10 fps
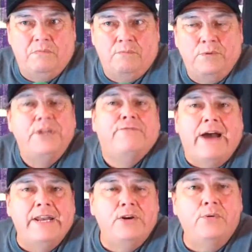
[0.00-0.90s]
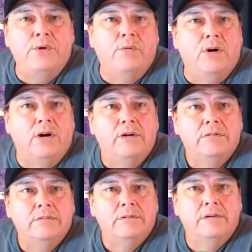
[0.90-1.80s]
redefining who we were.
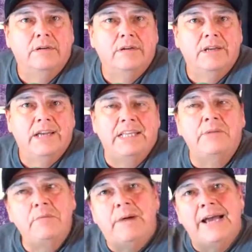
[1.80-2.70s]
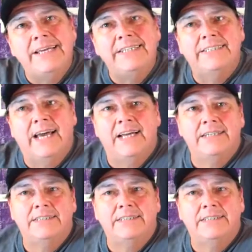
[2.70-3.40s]
And then we buy into that.